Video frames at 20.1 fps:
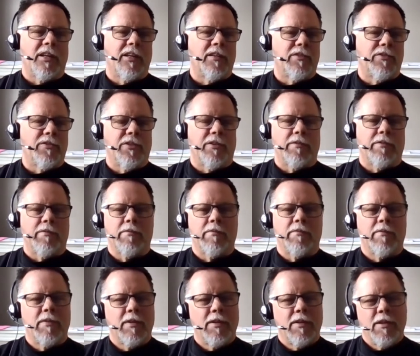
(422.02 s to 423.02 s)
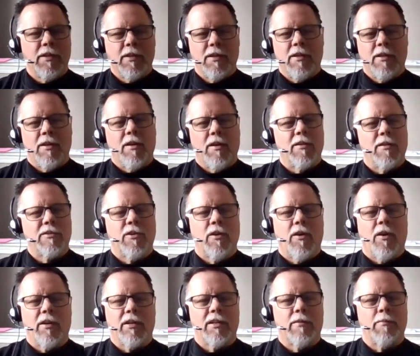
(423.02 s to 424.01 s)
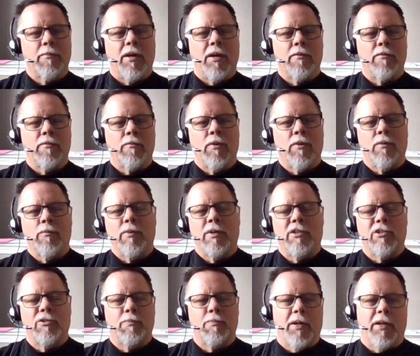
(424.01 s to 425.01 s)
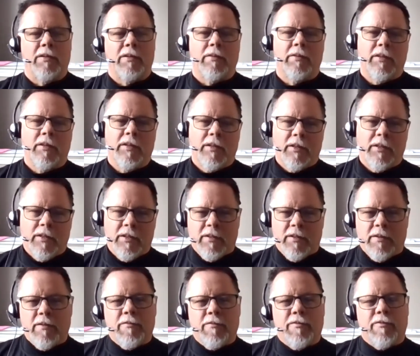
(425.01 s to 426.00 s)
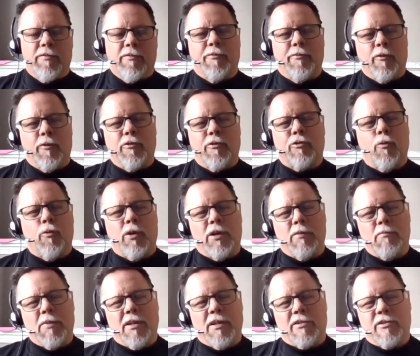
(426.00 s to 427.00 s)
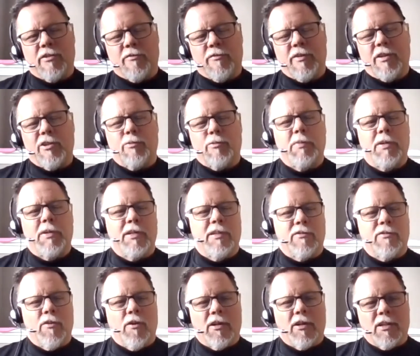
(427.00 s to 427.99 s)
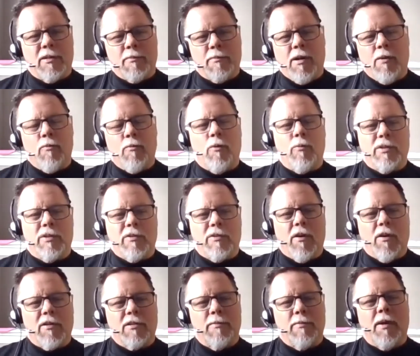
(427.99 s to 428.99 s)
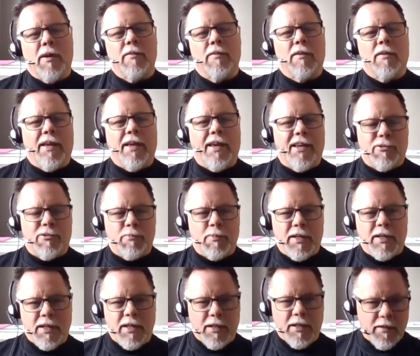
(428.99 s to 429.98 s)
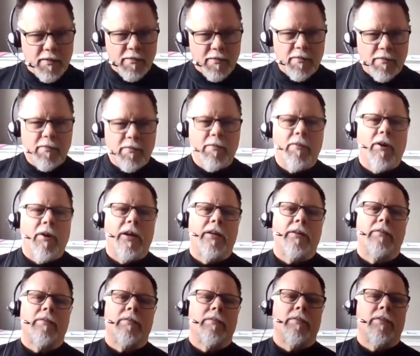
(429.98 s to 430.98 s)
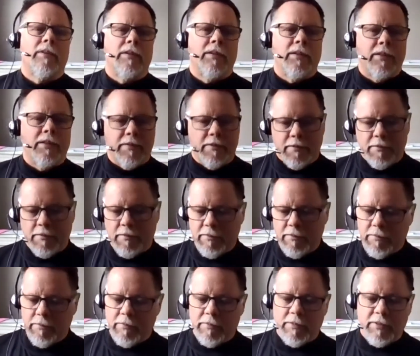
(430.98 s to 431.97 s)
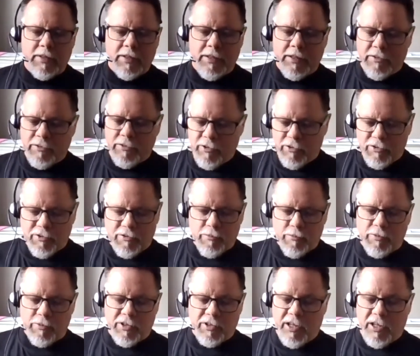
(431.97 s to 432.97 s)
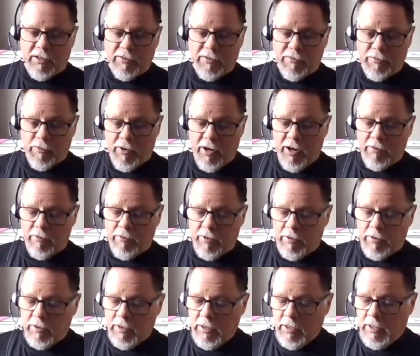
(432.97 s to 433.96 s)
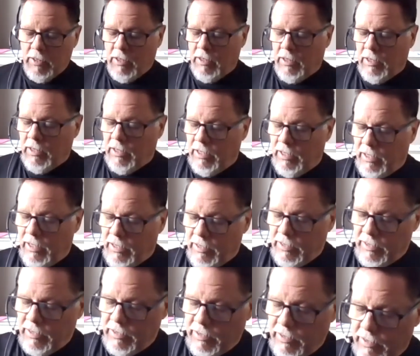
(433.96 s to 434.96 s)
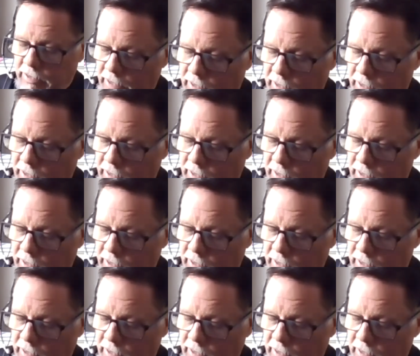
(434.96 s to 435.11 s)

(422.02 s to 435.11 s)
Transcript: things and all talking about what we'd spend the first 20 minutes of each meeting talking about what we talked about in the last meeting, right? And it just was taking forever. And